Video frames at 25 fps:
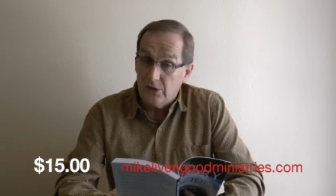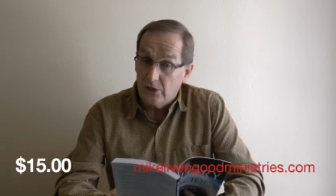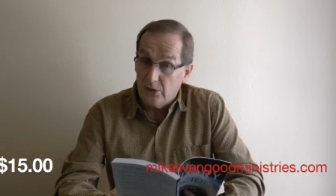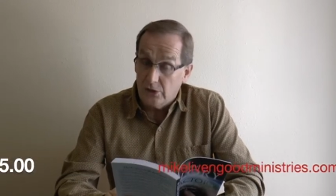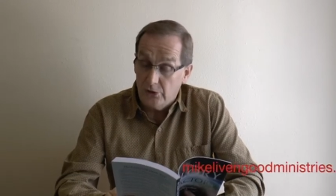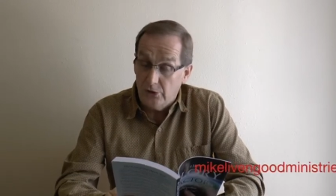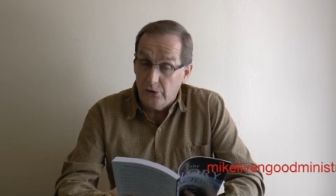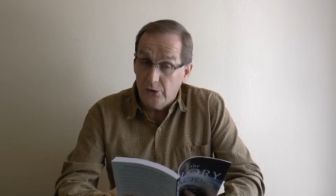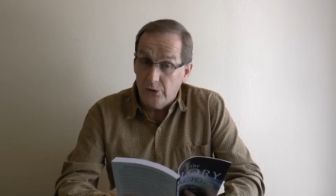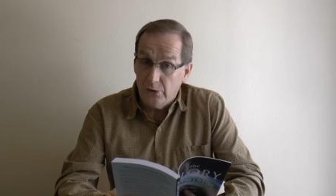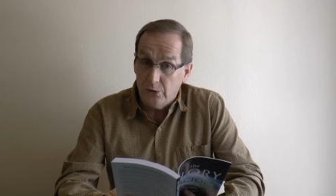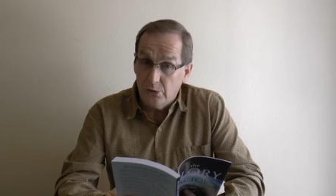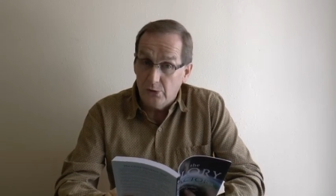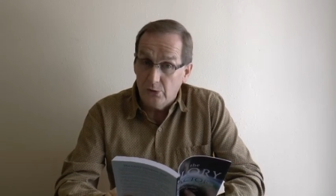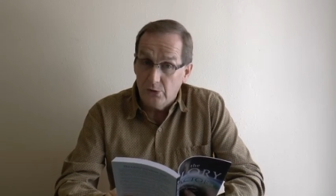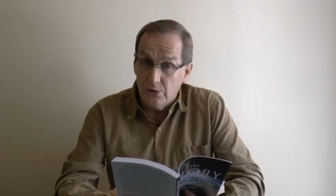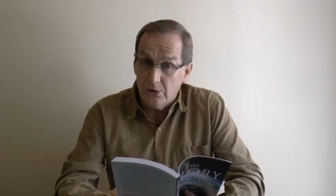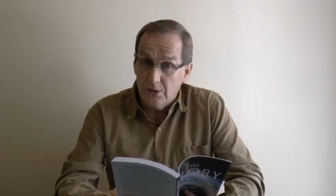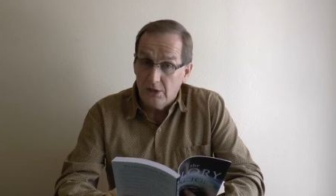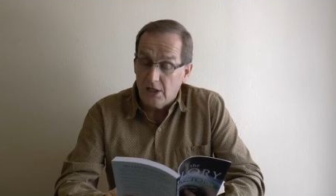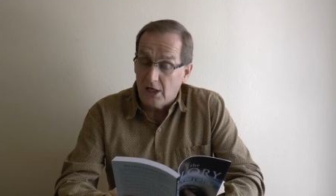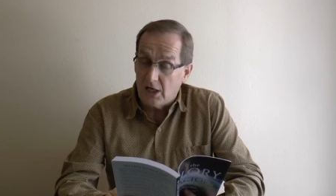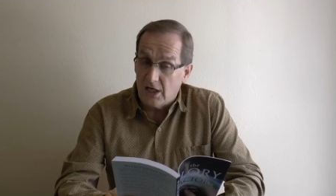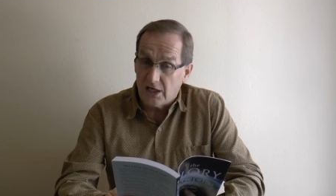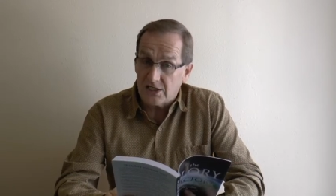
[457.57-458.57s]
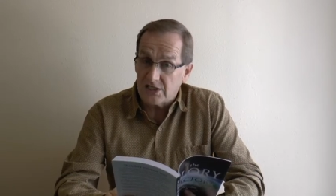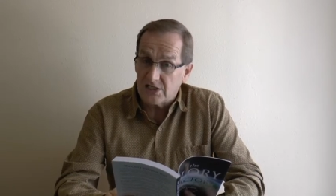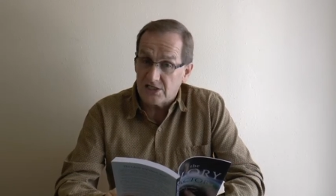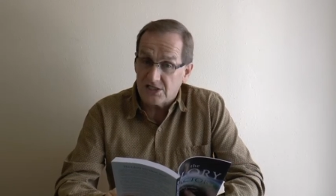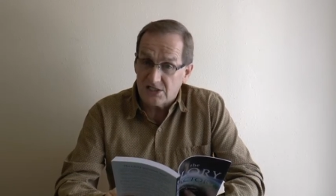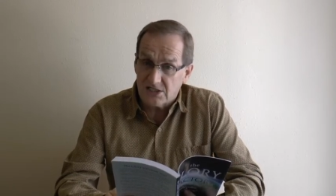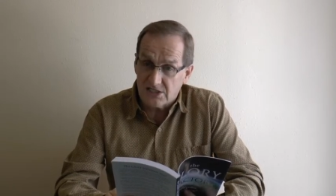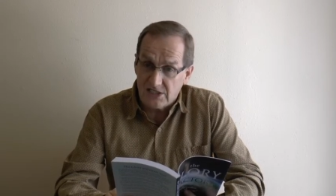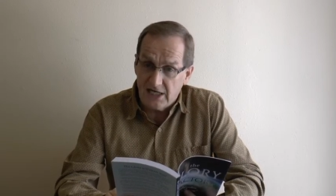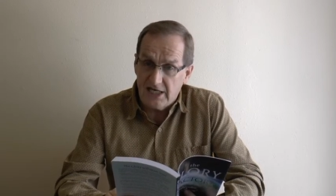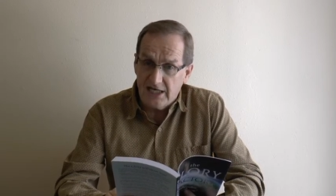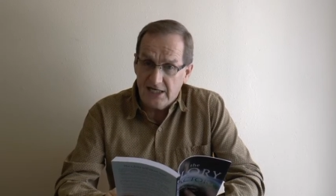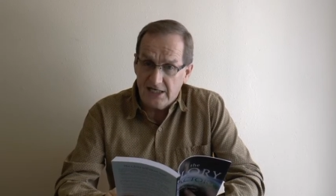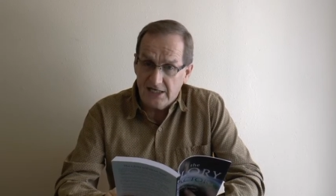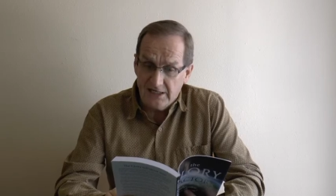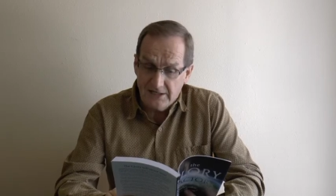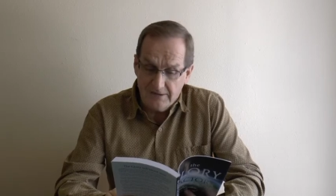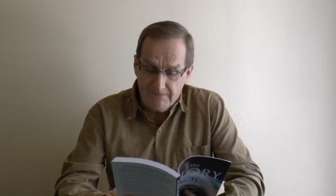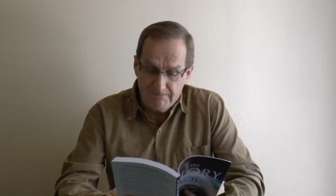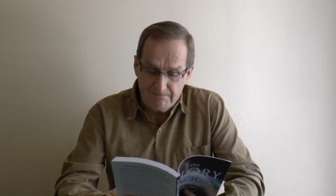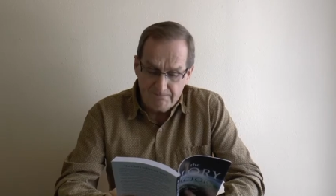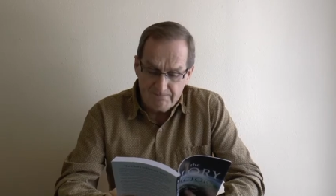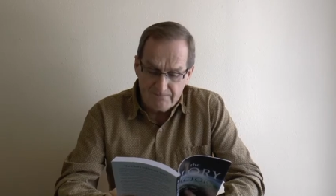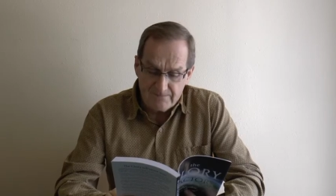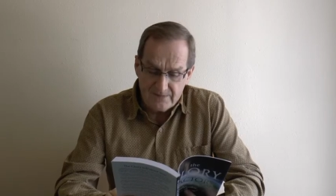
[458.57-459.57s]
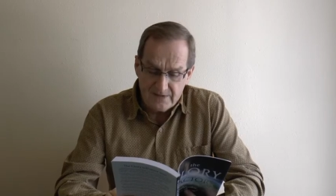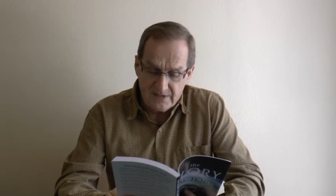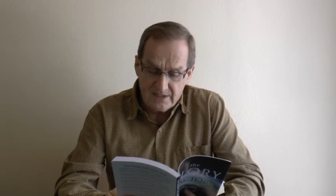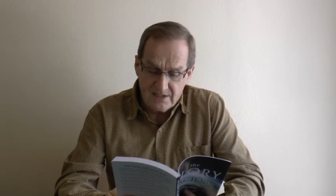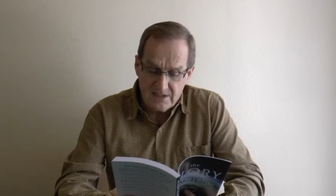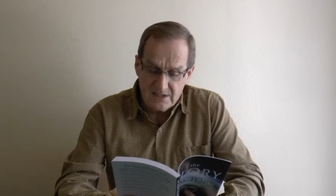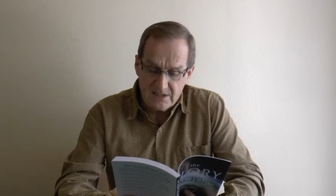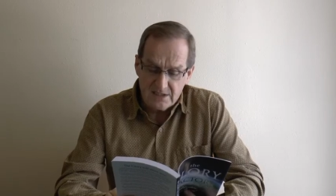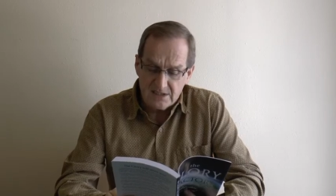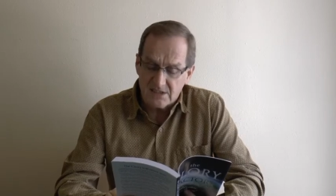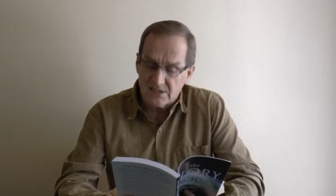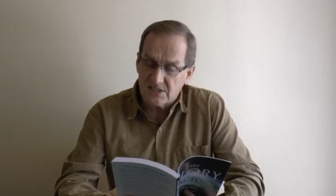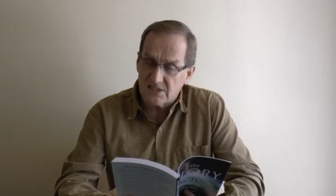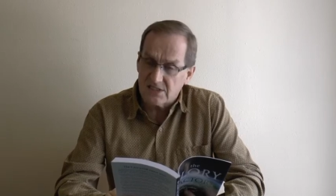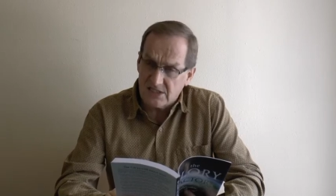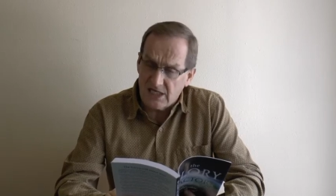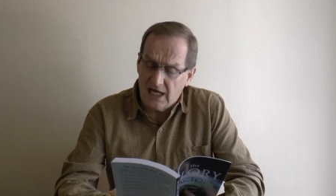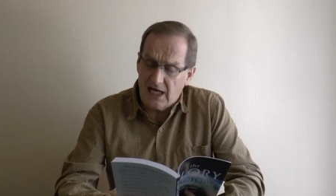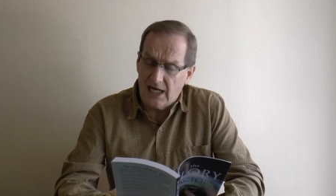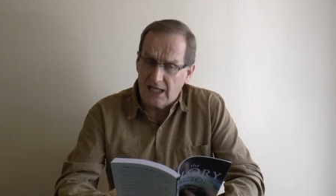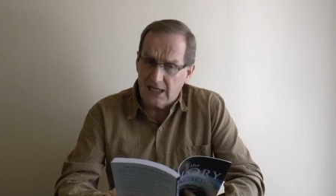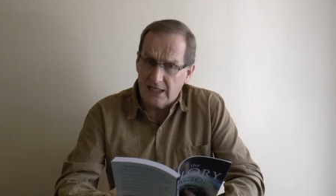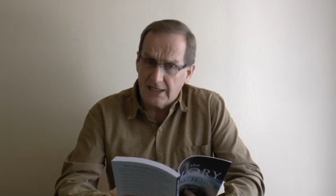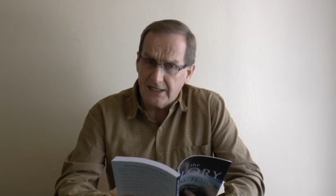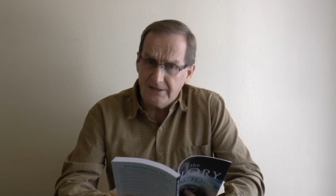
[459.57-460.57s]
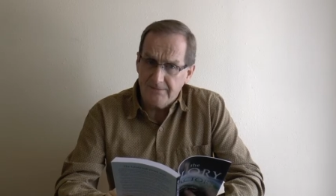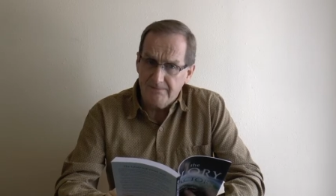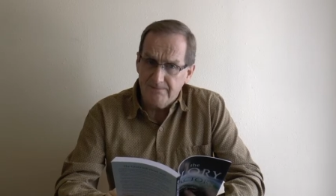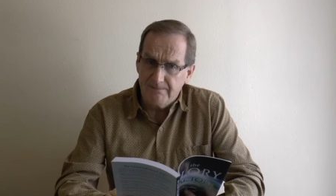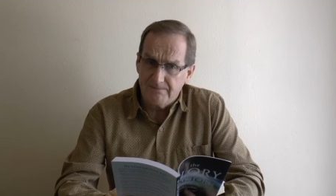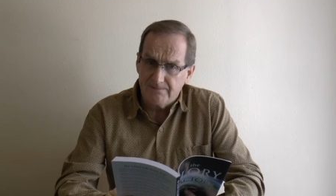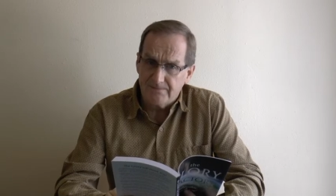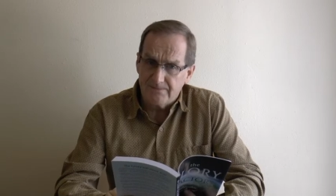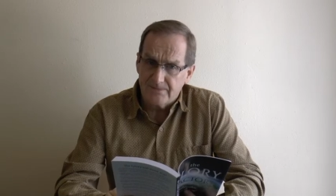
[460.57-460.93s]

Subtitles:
you are sane, solid,